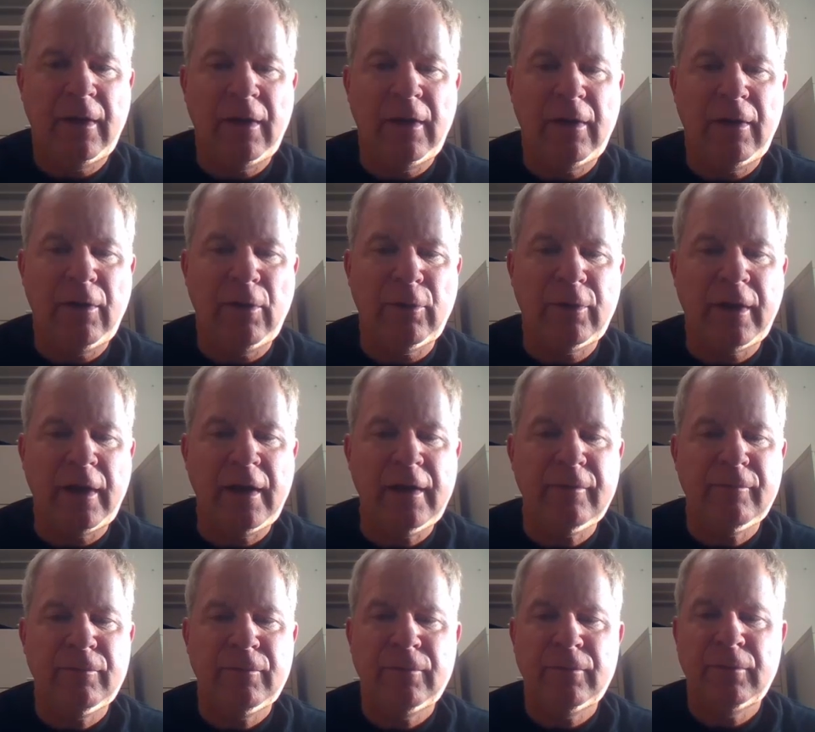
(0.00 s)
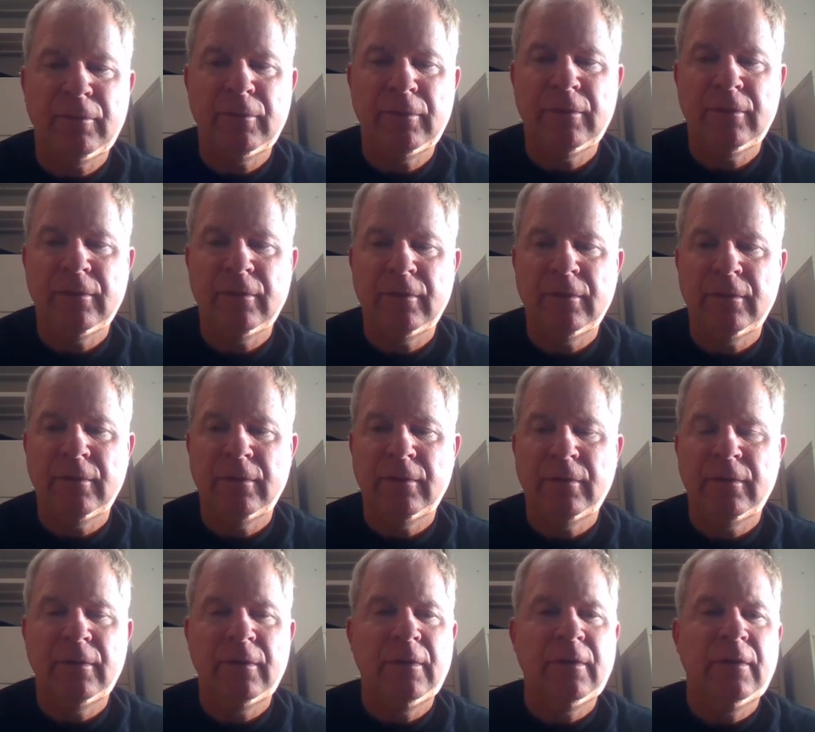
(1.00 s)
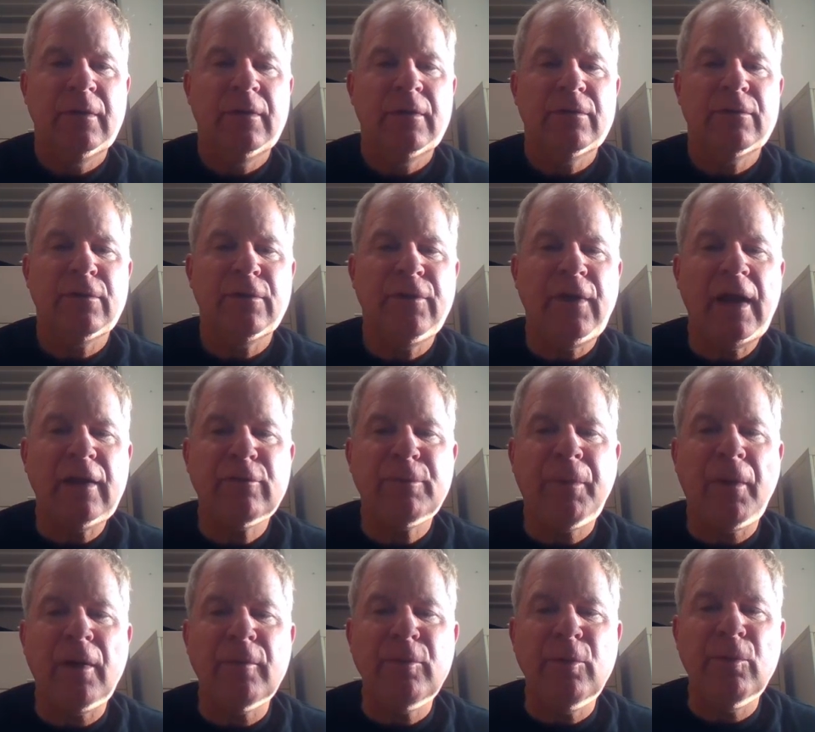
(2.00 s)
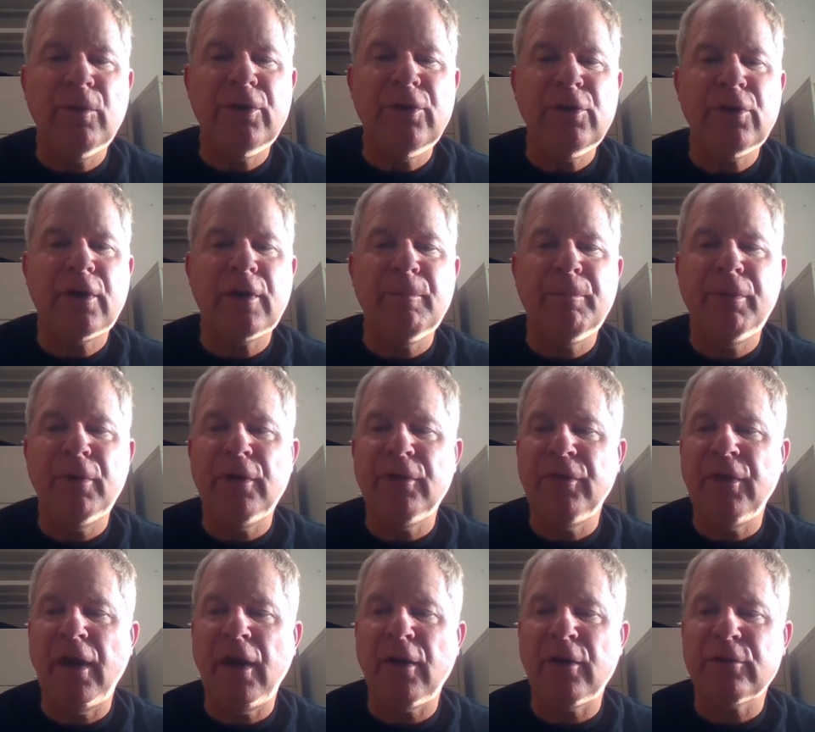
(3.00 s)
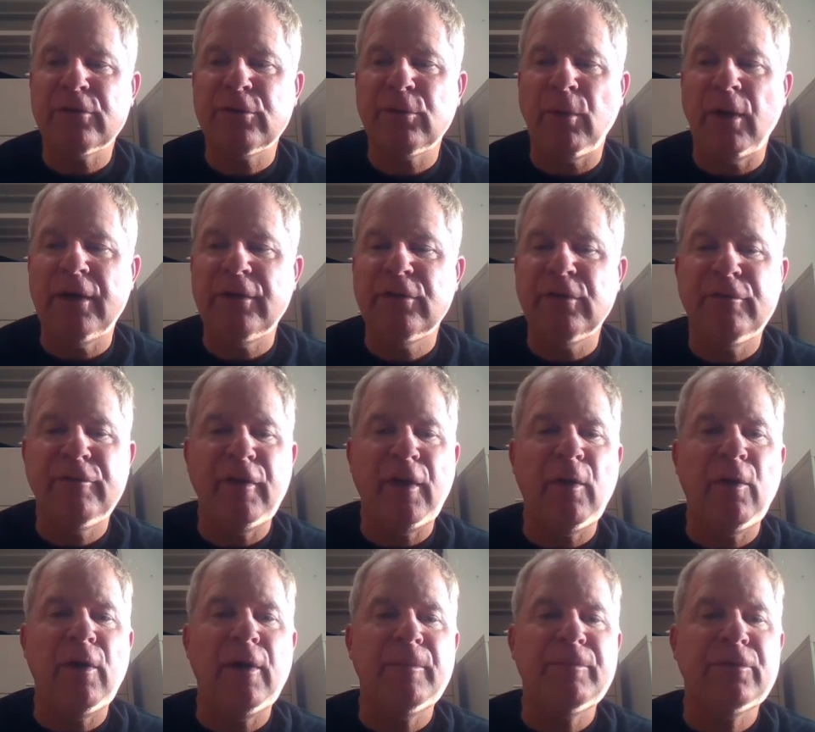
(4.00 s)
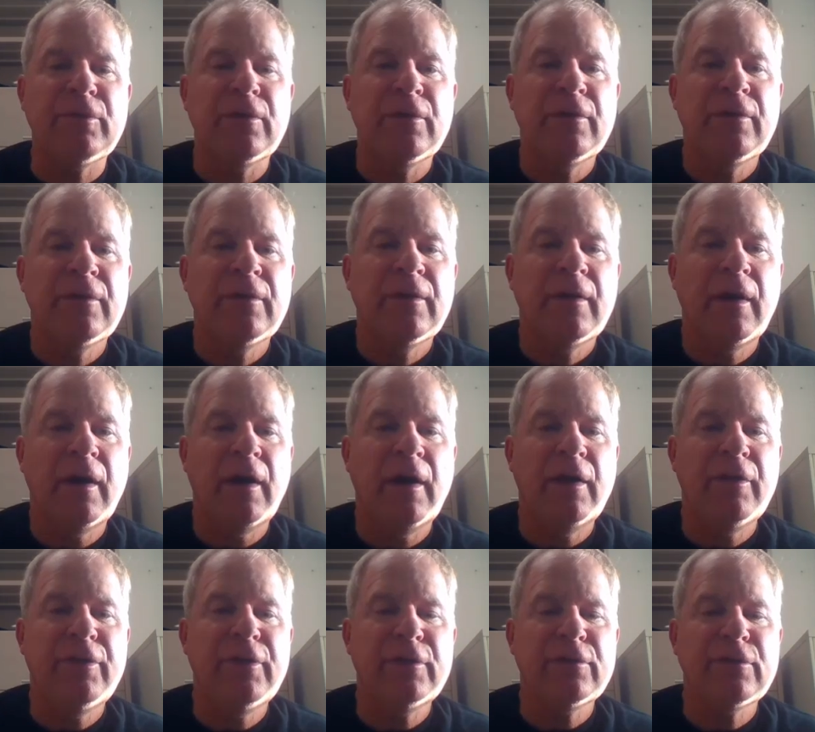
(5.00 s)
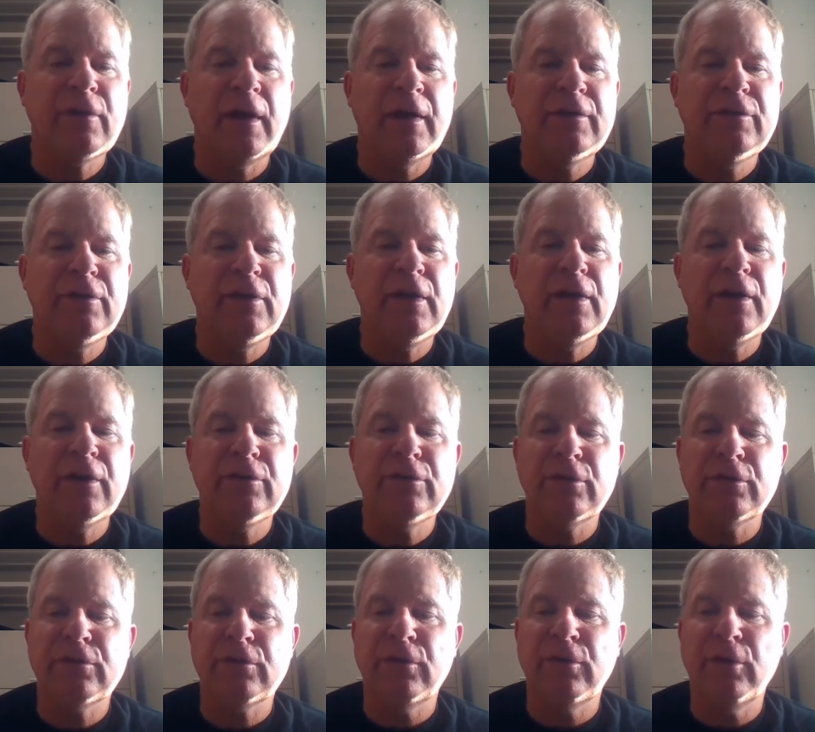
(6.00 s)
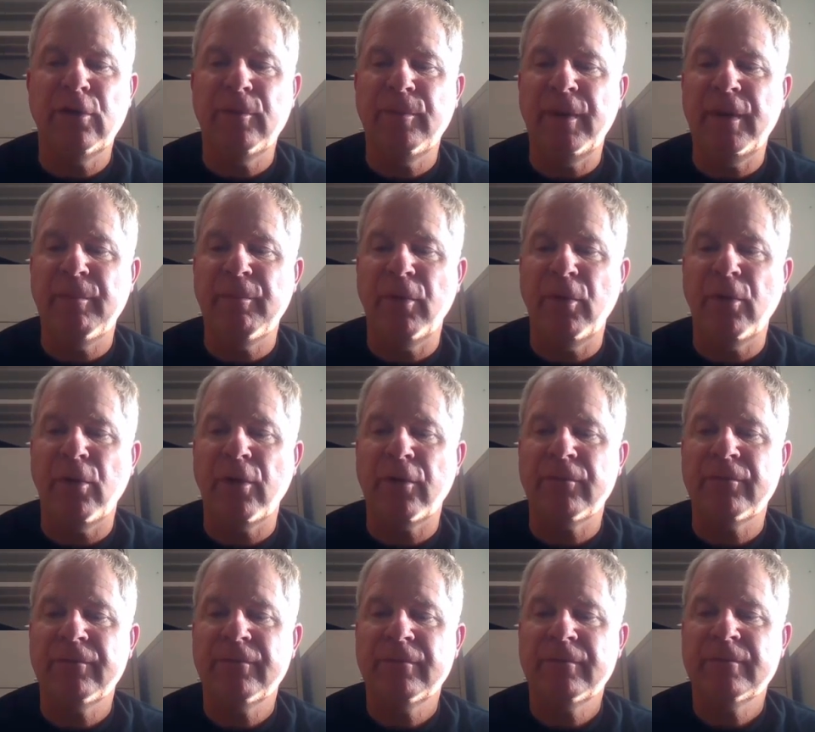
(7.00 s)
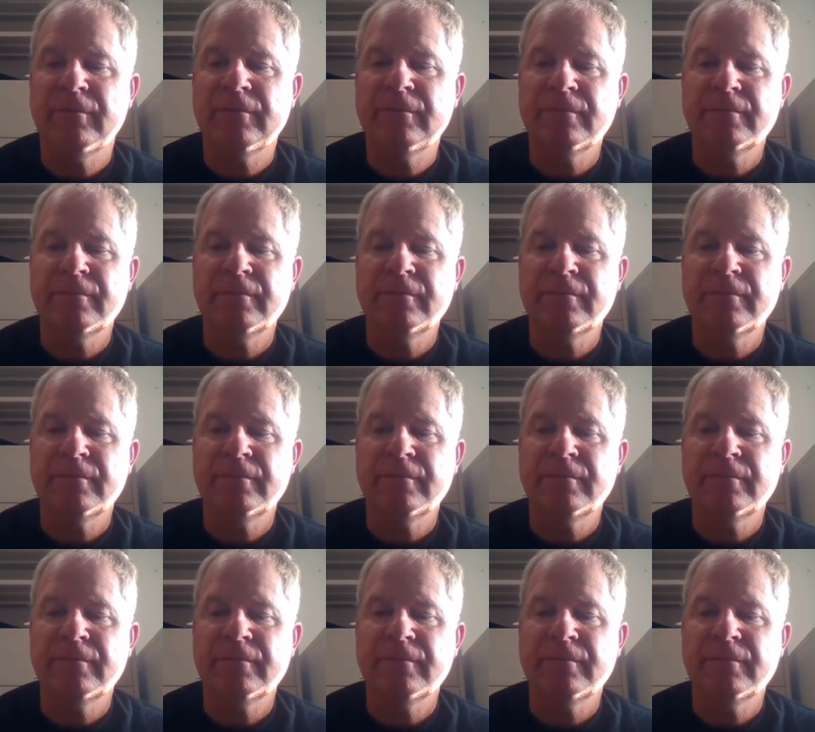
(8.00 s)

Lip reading: Okay? So that's probably what you can put there. So I developed this idea just a little bit more.